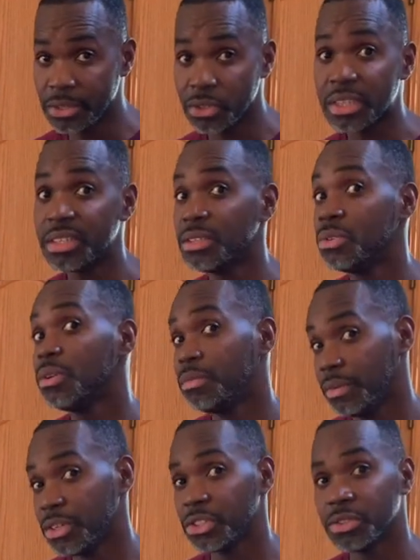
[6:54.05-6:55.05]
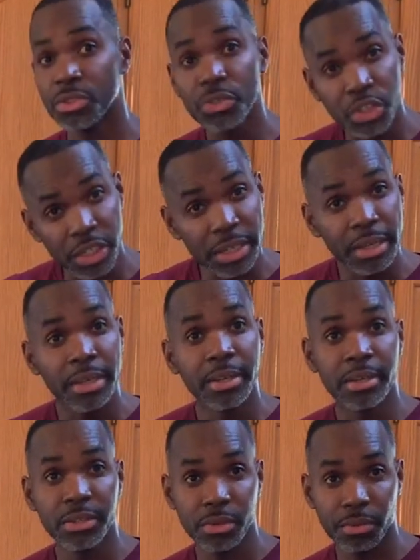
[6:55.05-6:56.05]
You can do it fish sushi
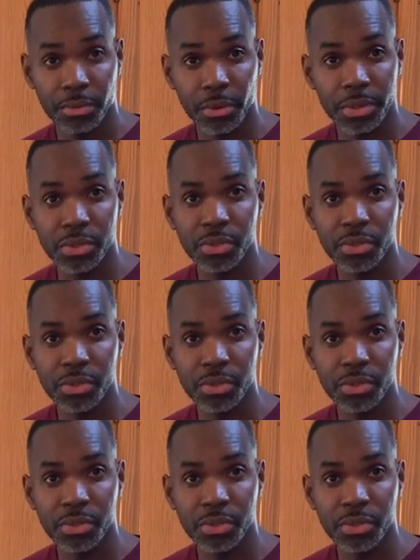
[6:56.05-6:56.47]
and so forth.